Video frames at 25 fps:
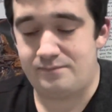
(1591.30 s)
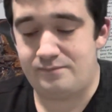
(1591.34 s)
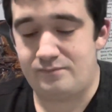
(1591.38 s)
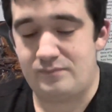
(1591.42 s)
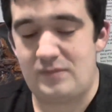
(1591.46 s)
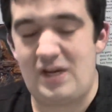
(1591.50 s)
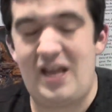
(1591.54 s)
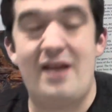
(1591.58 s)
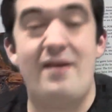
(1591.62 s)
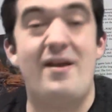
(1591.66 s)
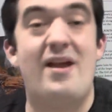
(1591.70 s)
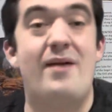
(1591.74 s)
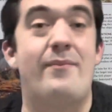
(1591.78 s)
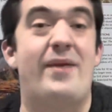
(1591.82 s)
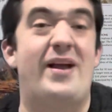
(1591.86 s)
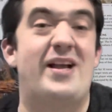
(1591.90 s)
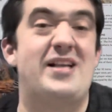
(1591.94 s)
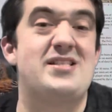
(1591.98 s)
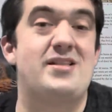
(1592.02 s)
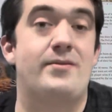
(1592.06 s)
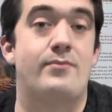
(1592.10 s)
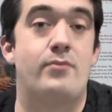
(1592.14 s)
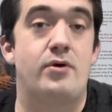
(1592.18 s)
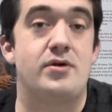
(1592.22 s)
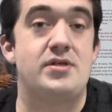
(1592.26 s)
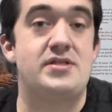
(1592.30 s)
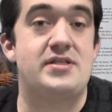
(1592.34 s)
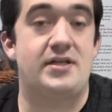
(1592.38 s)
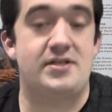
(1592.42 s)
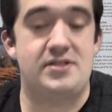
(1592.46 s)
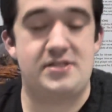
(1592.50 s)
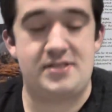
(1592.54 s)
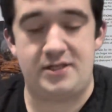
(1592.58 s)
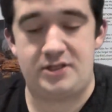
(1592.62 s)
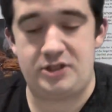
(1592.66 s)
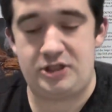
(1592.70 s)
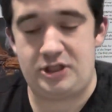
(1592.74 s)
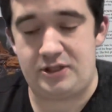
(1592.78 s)
It makes the most sense
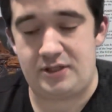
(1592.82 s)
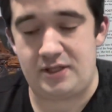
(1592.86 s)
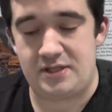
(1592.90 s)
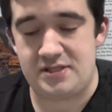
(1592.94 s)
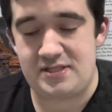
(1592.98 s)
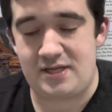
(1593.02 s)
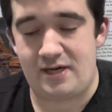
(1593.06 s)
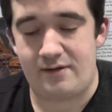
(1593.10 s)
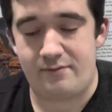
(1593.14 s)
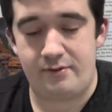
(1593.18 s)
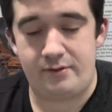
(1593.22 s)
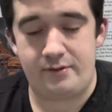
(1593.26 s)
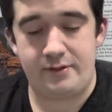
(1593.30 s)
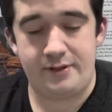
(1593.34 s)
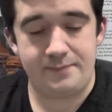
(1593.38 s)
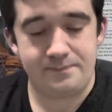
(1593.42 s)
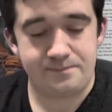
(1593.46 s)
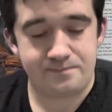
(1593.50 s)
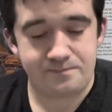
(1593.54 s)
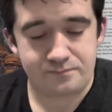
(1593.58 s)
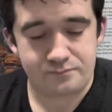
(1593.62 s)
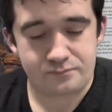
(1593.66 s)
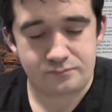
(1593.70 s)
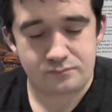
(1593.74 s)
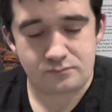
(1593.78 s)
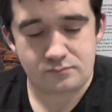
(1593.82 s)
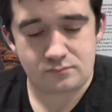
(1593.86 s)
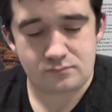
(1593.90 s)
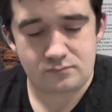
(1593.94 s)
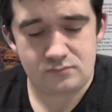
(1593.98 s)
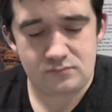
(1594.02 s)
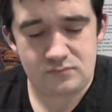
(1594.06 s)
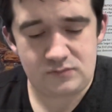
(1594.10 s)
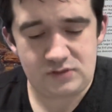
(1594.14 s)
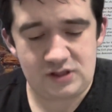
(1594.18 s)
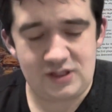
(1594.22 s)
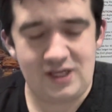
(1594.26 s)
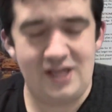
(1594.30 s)
that she does that, really.
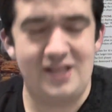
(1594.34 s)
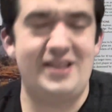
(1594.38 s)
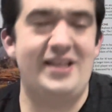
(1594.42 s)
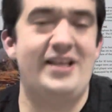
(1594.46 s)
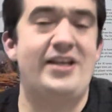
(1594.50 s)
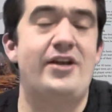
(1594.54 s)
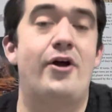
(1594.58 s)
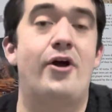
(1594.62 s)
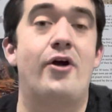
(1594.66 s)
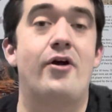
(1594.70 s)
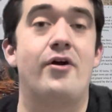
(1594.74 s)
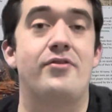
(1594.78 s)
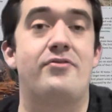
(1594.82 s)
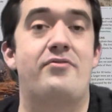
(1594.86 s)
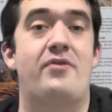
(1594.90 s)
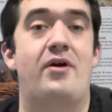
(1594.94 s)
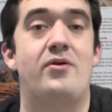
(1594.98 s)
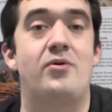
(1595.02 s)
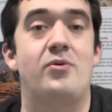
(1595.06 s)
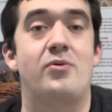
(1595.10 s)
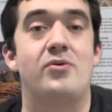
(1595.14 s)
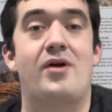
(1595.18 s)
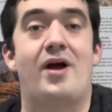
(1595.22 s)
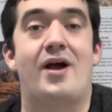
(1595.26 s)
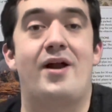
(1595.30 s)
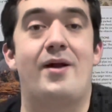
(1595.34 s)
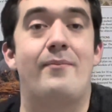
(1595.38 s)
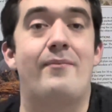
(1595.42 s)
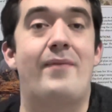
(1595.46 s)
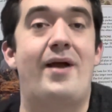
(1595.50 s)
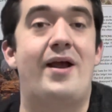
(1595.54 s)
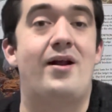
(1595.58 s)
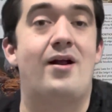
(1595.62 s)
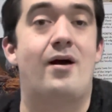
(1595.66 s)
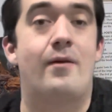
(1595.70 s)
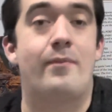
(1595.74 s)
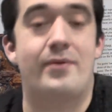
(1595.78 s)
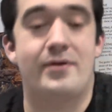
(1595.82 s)
I think her and Thranduil kind of
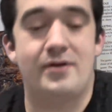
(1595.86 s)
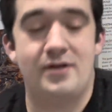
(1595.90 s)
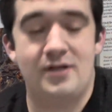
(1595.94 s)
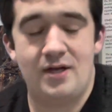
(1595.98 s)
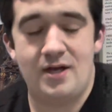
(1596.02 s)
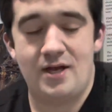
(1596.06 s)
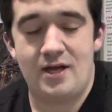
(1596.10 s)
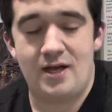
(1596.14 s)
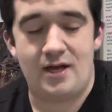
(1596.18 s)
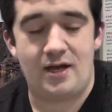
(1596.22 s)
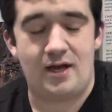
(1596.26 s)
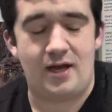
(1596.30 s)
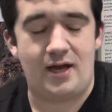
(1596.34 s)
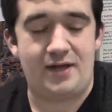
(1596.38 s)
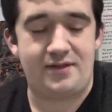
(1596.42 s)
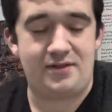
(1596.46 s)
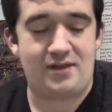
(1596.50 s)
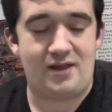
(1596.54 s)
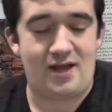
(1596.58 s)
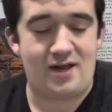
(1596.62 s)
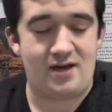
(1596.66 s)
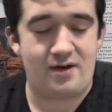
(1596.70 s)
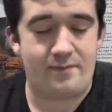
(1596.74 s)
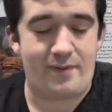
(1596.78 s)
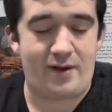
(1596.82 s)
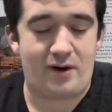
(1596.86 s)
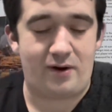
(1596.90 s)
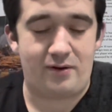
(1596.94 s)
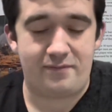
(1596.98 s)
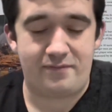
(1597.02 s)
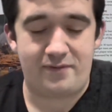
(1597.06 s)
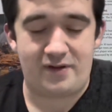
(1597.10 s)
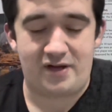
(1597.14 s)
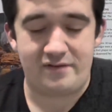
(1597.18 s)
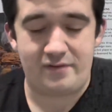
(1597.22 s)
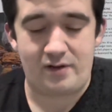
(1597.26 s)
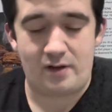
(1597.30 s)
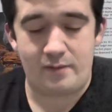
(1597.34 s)
made up at the end of Battle of
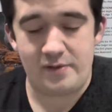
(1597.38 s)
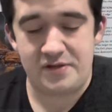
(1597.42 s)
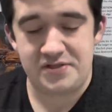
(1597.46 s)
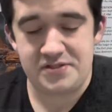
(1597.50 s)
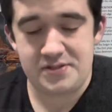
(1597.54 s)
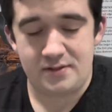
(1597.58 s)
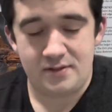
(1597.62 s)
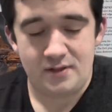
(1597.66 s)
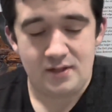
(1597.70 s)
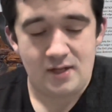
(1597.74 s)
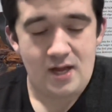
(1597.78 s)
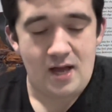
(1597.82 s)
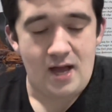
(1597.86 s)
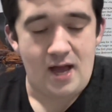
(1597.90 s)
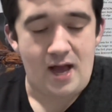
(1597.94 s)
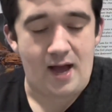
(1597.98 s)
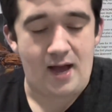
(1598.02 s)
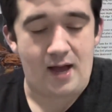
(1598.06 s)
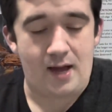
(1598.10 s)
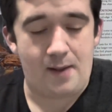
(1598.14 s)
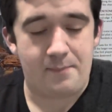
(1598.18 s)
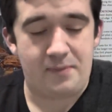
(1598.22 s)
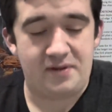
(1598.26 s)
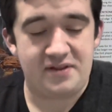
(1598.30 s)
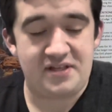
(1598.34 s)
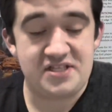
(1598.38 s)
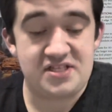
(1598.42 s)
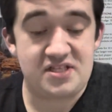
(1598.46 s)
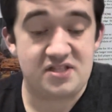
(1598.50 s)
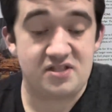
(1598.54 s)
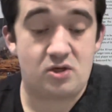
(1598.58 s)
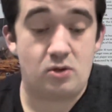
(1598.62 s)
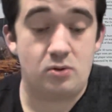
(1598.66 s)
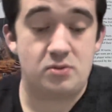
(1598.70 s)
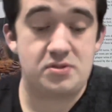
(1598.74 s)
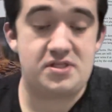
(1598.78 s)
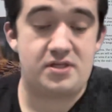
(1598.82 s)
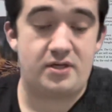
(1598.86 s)
5 Armies. But this is a
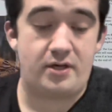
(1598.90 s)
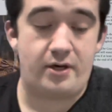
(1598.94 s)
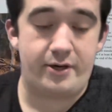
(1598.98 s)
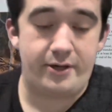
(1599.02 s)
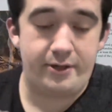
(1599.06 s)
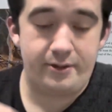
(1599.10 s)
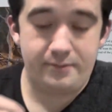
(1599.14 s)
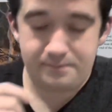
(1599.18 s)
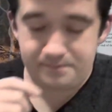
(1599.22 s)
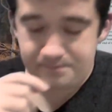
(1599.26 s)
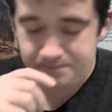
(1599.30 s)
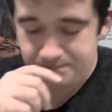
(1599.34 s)
cool scenario.